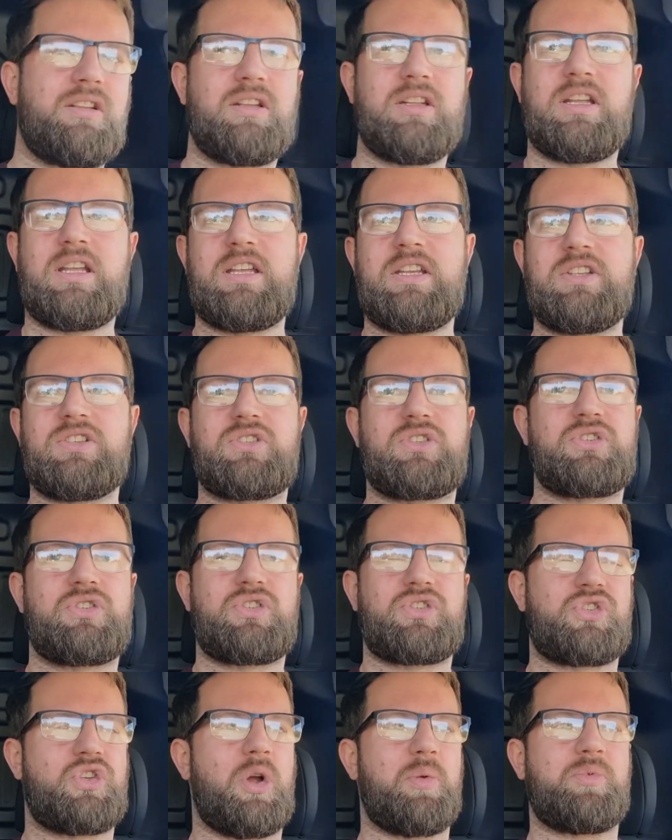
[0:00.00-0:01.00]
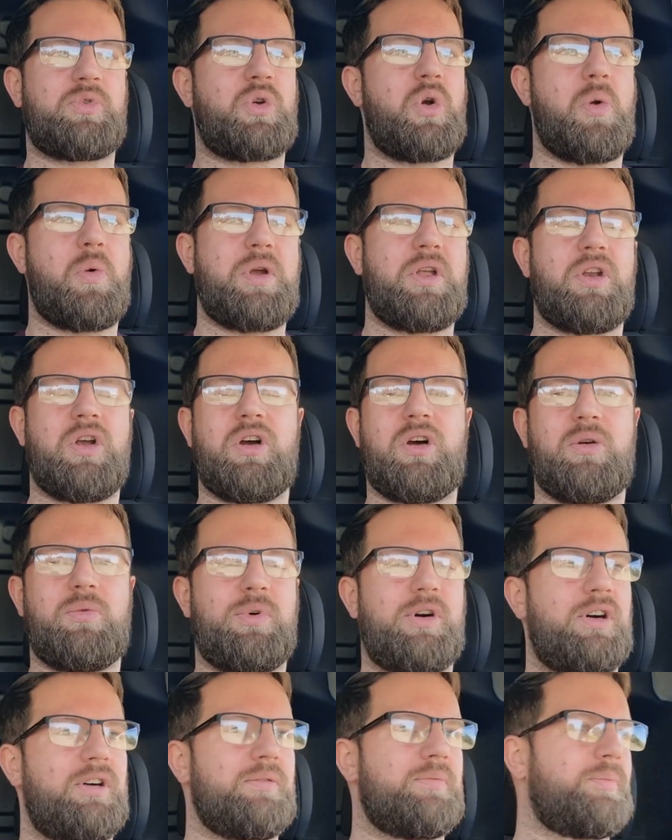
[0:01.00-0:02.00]
he's stopped growing or
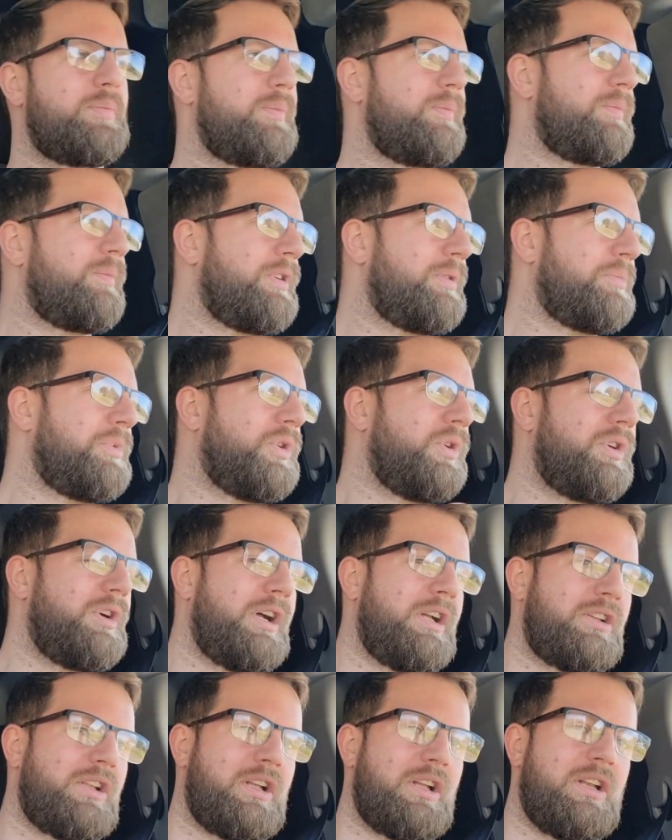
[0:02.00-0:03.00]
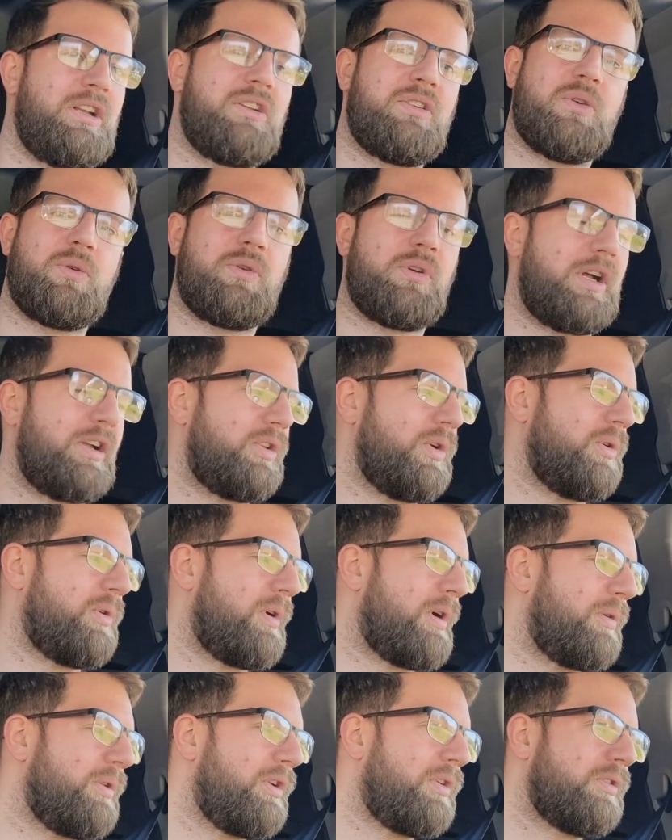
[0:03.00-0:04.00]
what. But I don't know
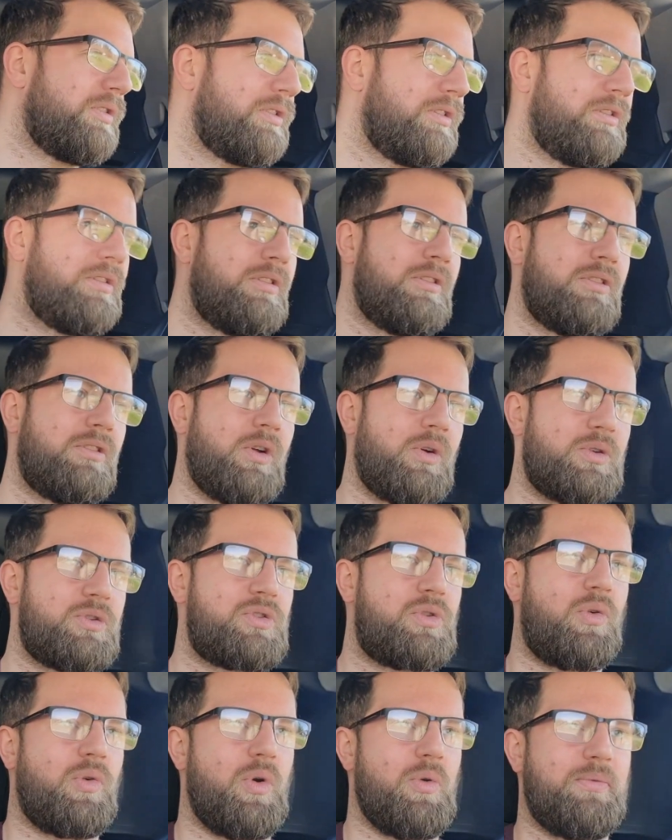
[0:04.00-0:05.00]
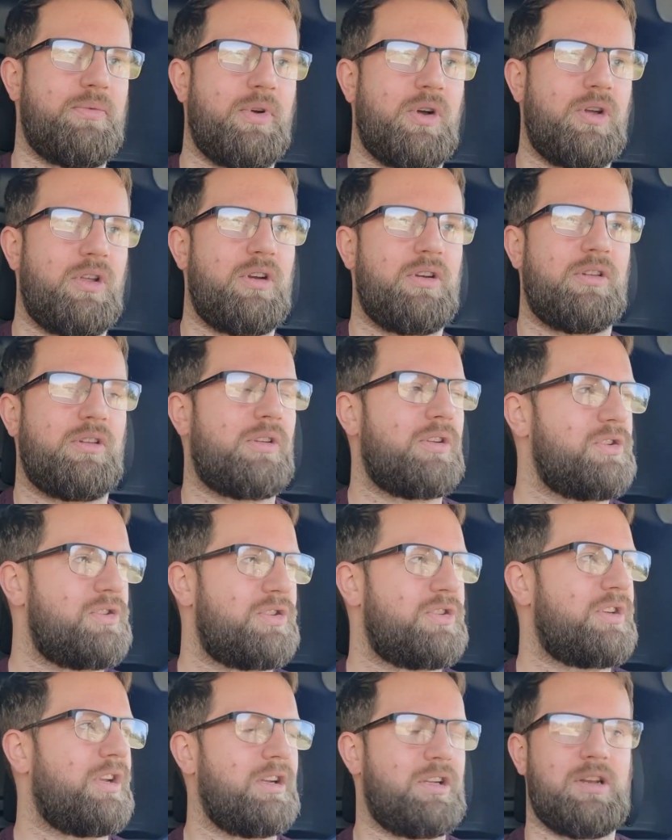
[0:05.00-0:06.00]
how long dogs grow for,
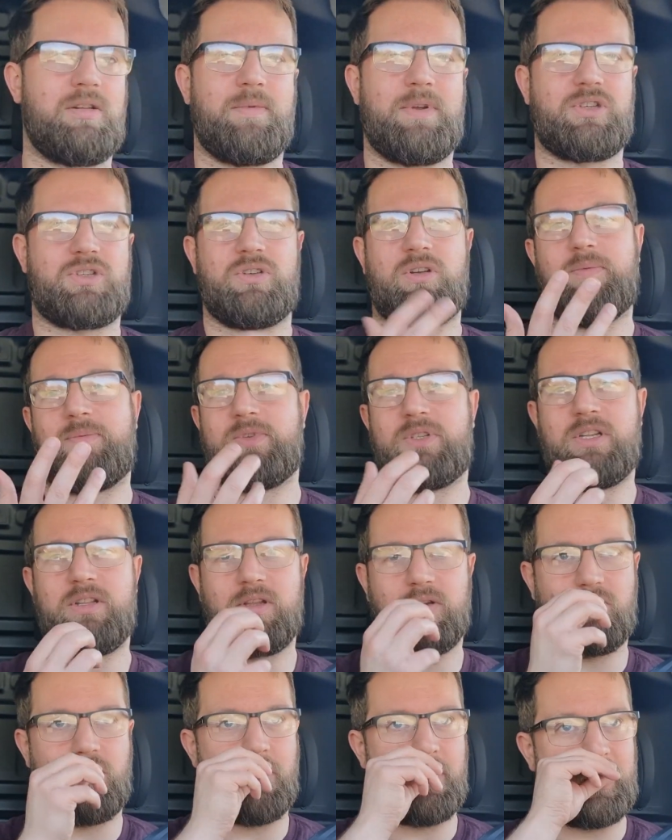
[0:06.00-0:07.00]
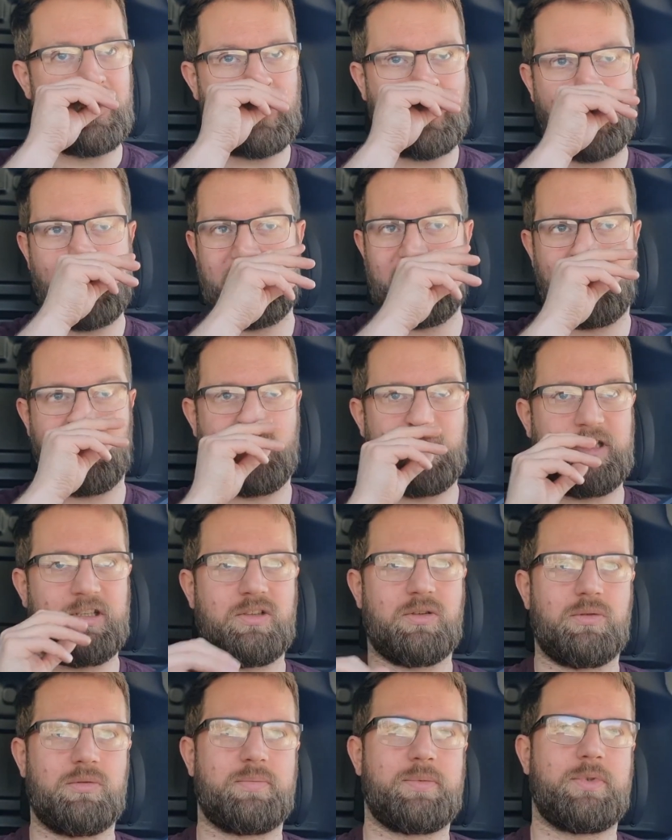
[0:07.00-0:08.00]
because I can imagine obviously they grow a lot quicker than we do.